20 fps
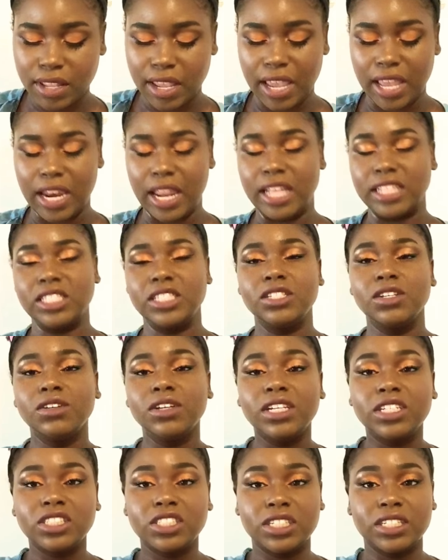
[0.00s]
And as
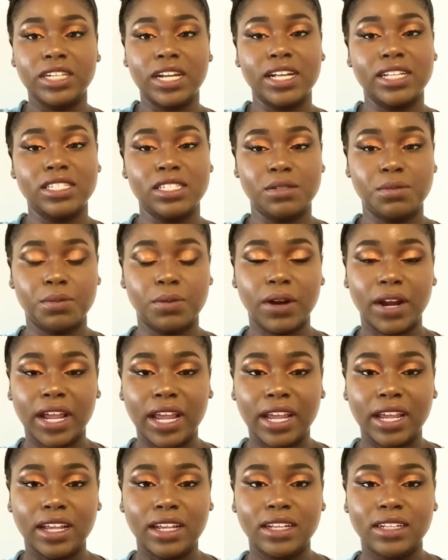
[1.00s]
soon as you're done
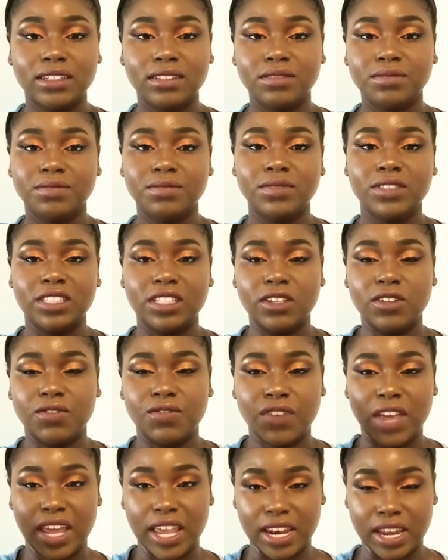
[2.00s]
spraying, you
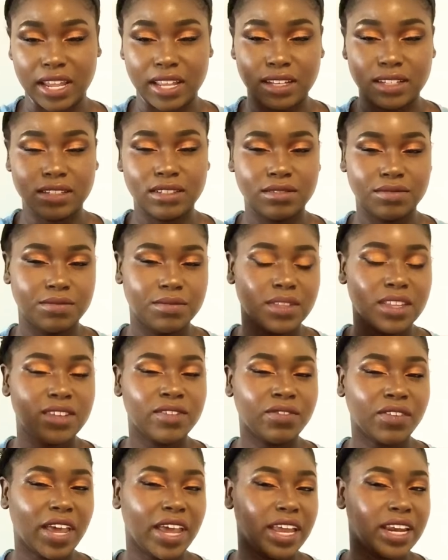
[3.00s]
fan it.
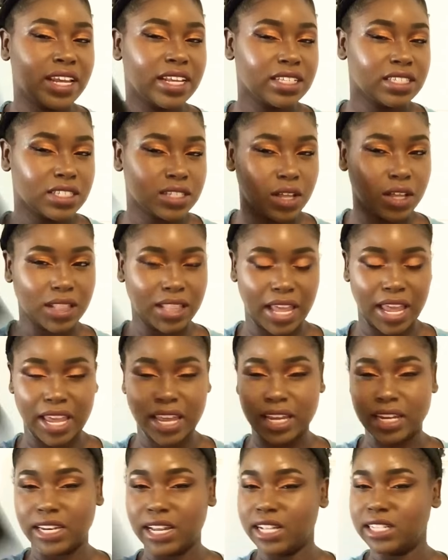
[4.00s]
Fan it so
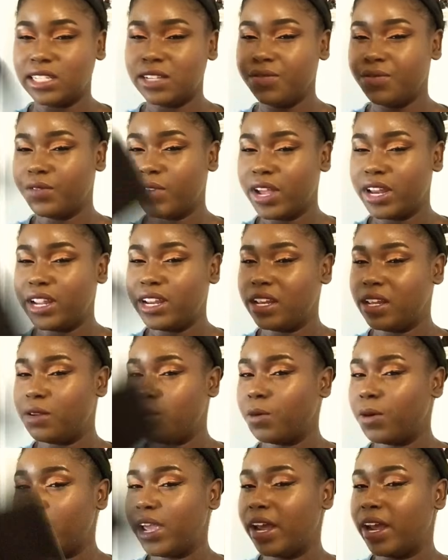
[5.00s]
that it doesn't run
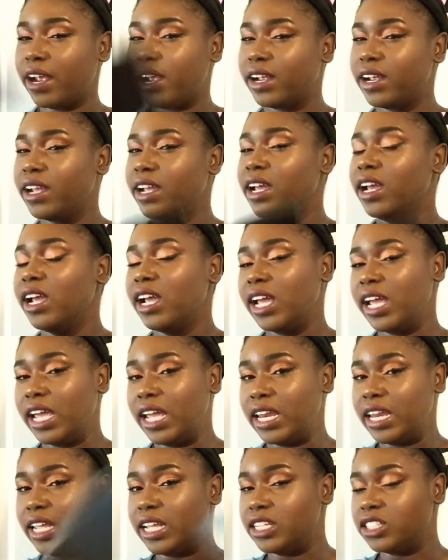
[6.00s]
anywhere
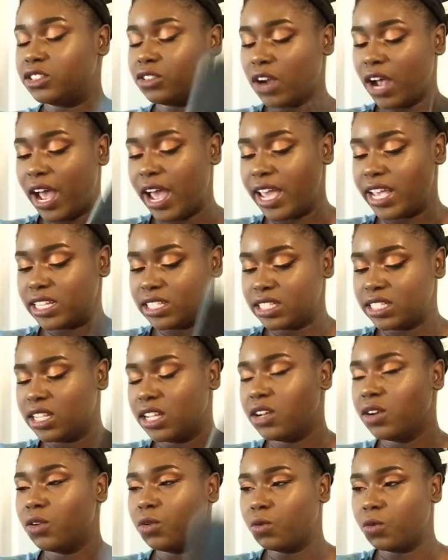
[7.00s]
and it dries
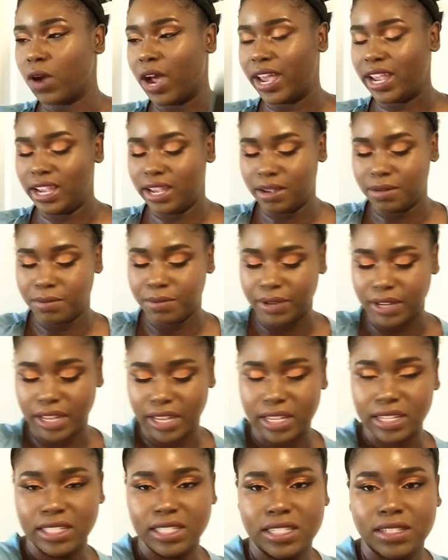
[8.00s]
right in
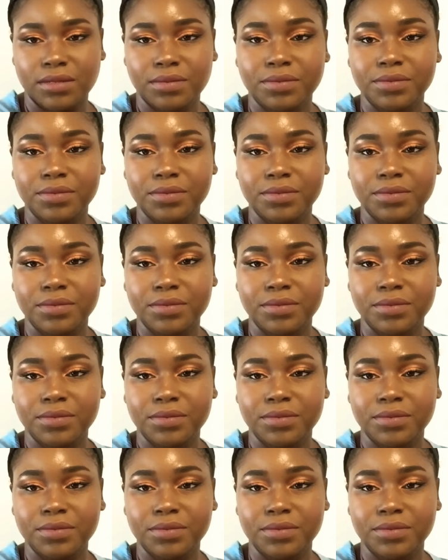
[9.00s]
place.